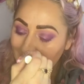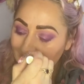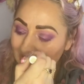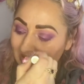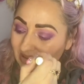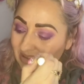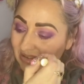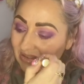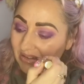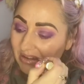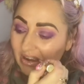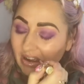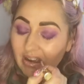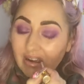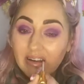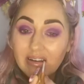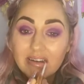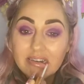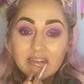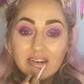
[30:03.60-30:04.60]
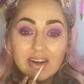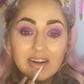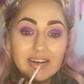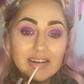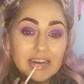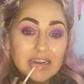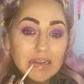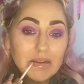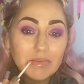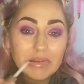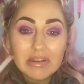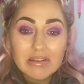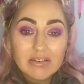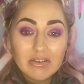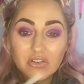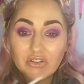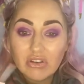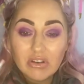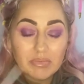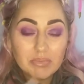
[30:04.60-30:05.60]
So it's hydrating your lips. It's
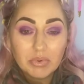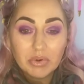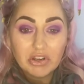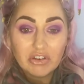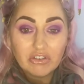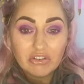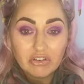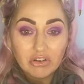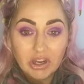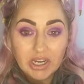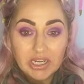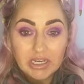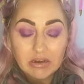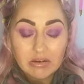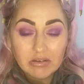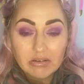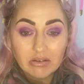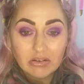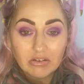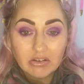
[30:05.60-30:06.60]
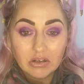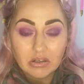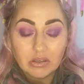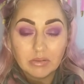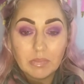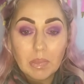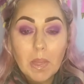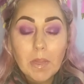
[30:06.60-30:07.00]
not just putting shininess on top.